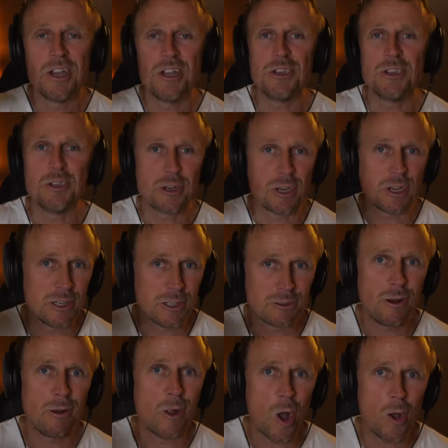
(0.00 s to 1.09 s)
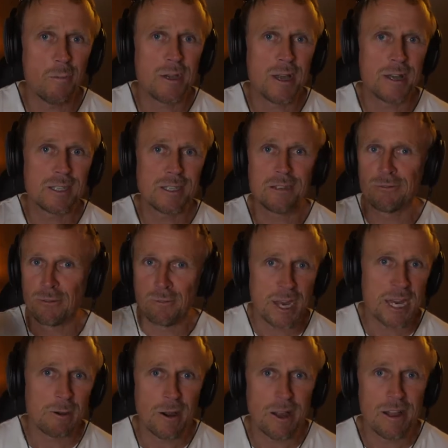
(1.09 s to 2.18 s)
You can control O B S from
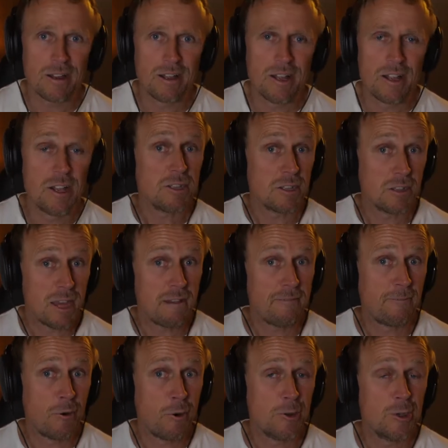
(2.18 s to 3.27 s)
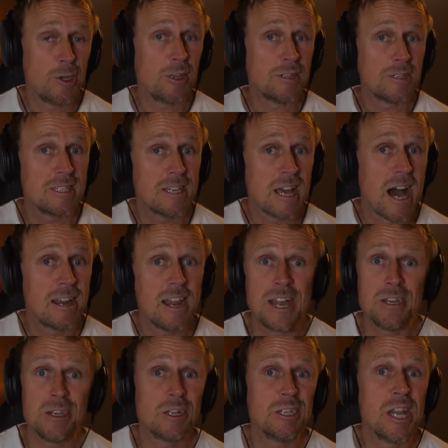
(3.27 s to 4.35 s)
anywhere. So therefore, you can start
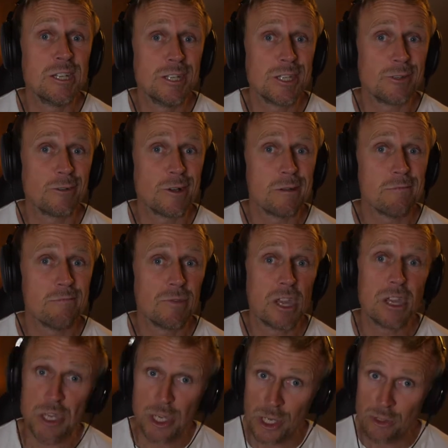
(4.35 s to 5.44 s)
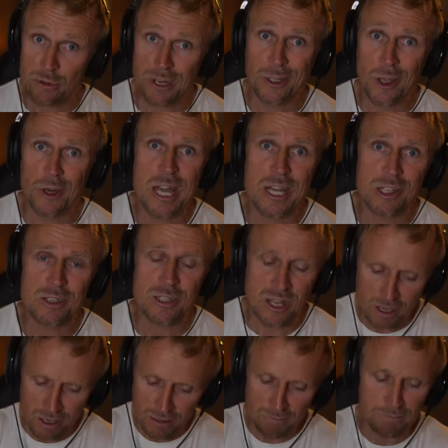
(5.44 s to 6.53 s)
and you can end your stream and you can trigger donations. I
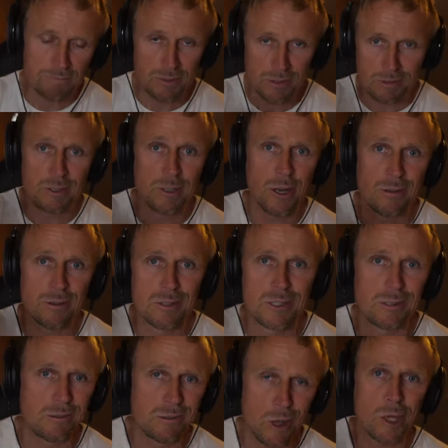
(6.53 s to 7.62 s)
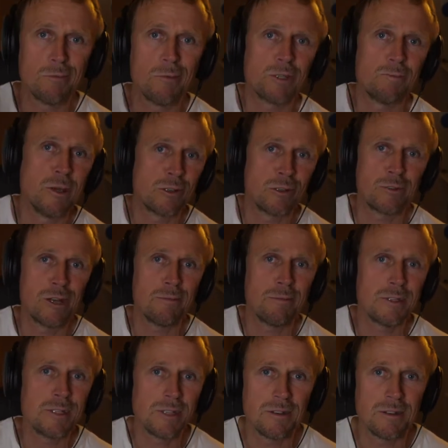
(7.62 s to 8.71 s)
got, you know, Tokomo special
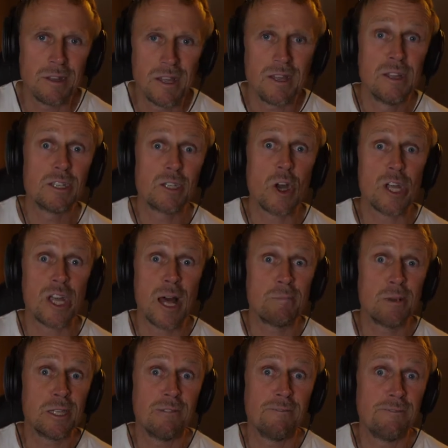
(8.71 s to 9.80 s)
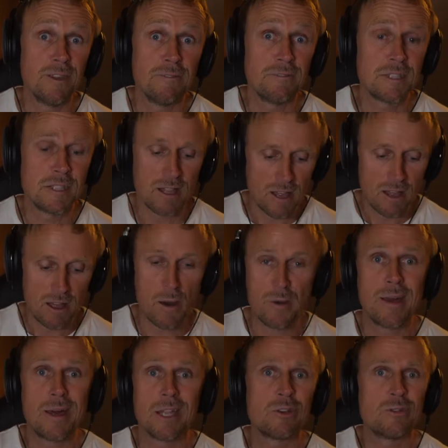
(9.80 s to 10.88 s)
treatments and Scotty, I plead the fifths. I want to
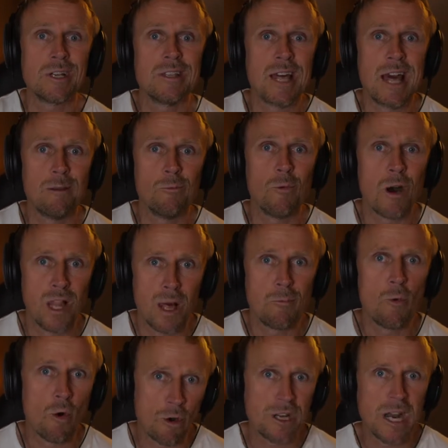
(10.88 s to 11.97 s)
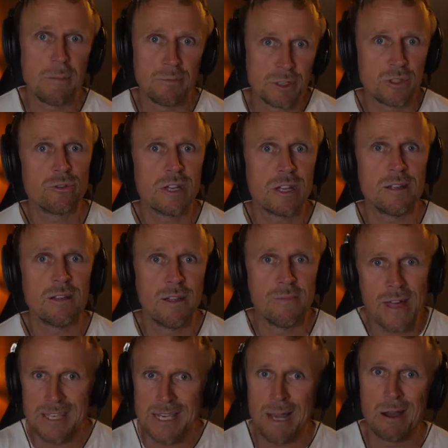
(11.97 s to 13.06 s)
be able to trigger that while I'm walking up the street. And
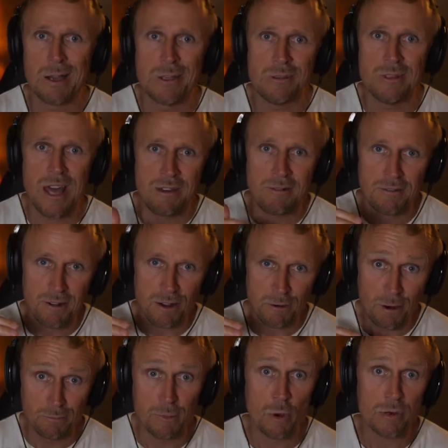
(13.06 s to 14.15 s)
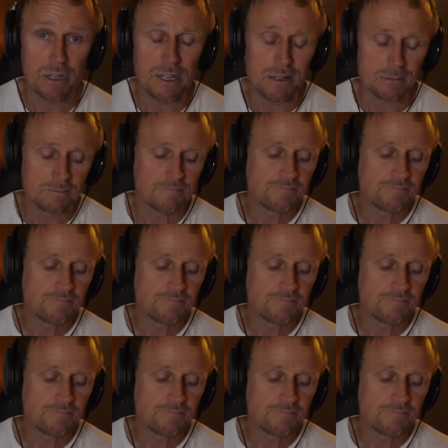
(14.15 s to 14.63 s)
that's how I do that remotely.